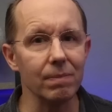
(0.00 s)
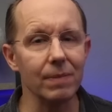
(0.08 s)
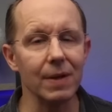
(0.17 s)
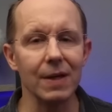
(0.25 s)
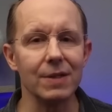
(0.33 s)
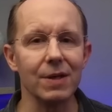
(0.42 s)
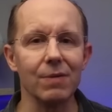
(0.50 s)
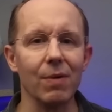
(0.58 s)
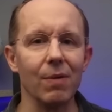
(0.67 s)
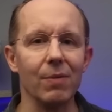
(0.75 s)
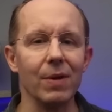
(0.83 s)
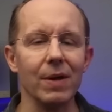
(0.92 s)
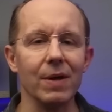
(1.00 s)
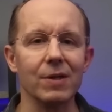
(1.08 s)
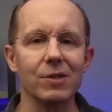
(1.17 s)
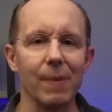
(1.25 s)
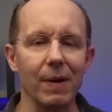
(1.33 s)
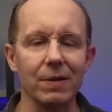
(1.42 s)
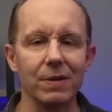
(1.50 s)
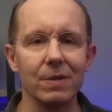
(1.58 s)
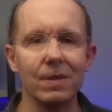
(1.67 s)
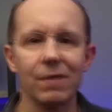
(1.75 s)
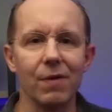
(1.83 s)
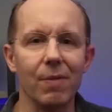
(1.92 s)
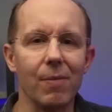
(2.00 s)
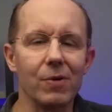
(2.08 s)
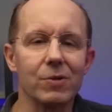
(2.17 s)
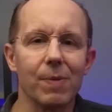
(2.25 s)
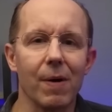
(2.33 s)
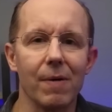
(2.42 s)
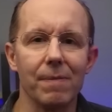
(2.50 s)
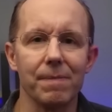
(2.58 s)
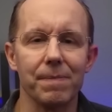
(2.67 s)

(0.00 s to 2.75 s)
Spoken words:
It did what we expected for the most part.